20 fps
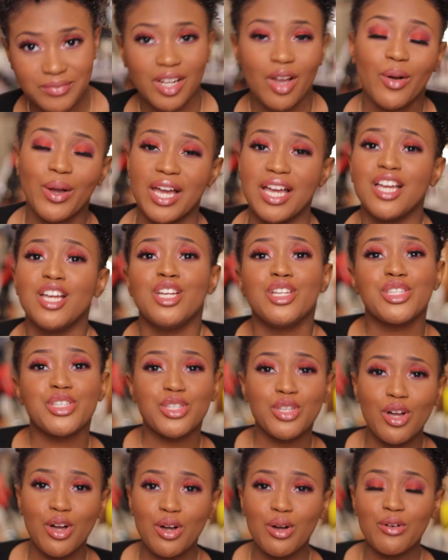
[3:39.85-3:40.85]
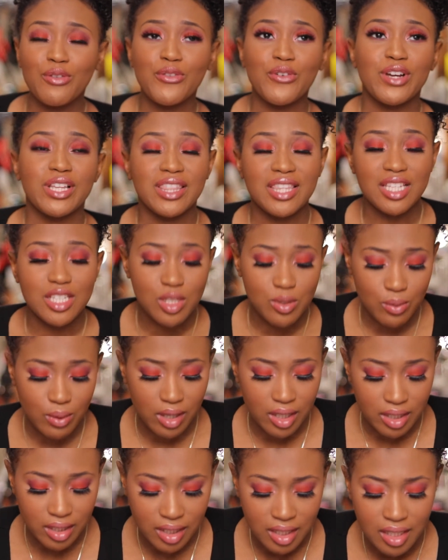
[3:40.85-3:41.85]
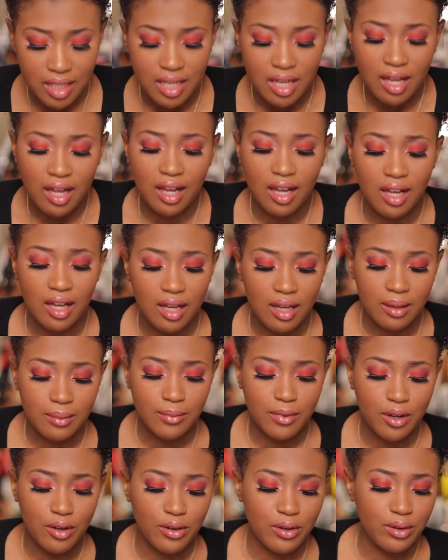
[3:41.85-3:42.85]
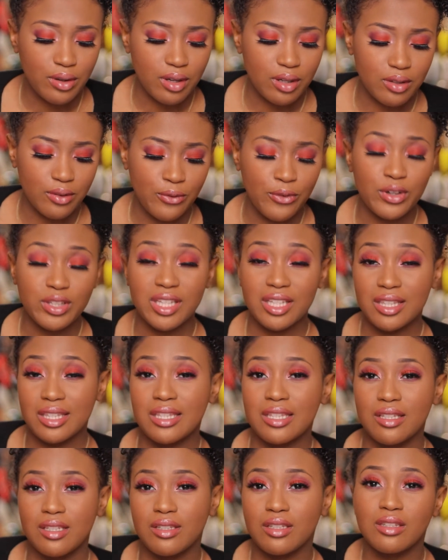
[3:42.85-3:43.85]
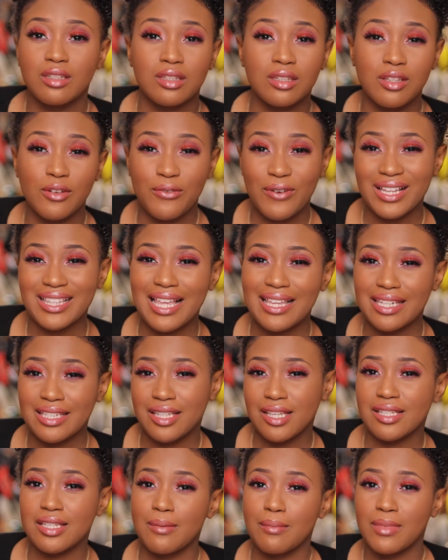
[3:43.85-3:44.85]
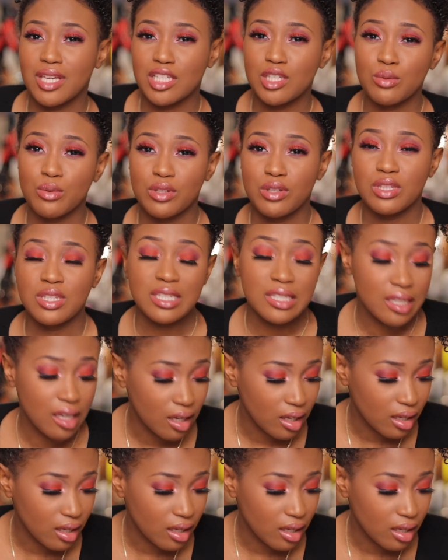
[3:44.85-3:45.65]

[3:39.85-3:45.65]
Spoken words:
Okay, so for this one, for the fact that it doesn't mix with